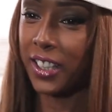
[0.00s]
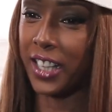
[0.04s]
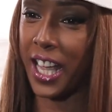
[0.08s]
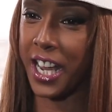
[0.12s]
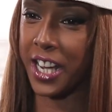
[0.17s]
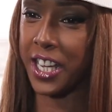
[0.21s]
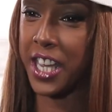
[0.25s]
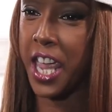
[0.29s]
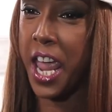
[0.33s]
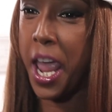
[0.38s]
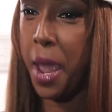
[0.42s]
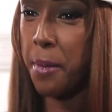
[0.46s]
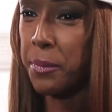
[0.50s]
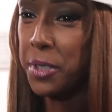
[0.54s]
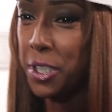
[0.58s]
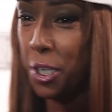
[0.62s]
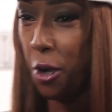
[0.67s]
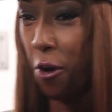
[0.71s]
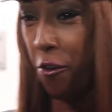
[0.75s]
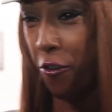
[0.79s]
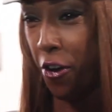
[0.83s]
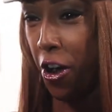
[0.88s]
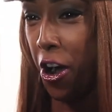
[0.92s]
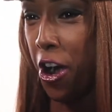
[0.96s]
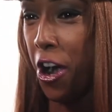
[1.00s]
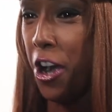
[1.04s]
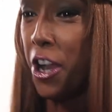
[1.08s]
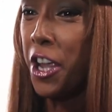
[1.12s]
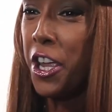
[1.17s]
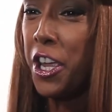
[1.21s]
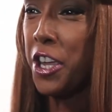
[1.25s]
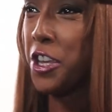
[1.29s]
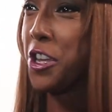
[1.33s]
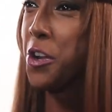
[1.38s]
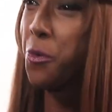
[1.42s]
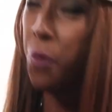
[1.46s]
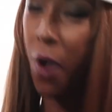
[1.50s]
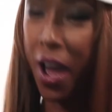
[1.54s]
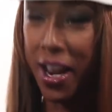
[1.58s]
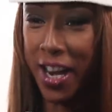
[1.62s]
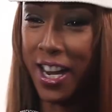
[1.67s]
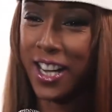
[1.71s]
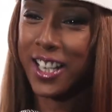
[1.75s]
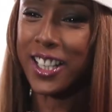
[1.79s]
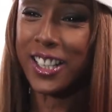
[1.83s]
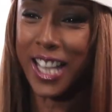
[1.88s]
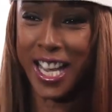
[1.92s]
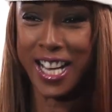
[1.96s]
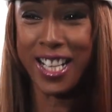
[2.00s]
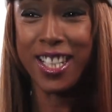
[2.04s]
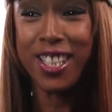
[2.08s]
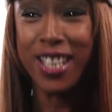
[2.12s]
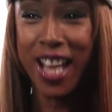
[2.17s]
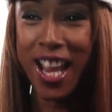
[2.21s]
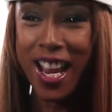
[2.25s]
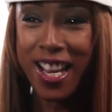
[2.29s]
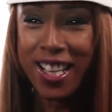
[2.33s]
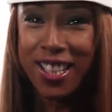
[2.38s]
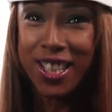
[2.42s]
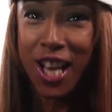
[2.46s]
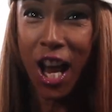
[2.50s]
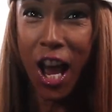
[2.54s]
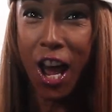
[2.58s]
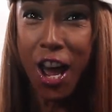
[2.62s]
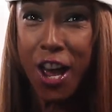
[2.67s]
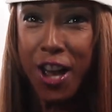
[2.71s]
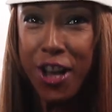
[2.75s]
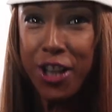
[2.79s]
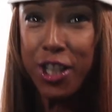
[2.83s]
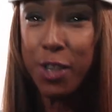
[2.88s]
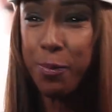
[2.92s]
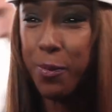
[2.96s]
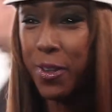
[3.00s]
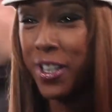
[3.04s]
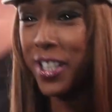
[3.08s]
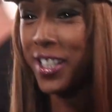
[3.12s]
Like, camp's over. You want to like stay in touch,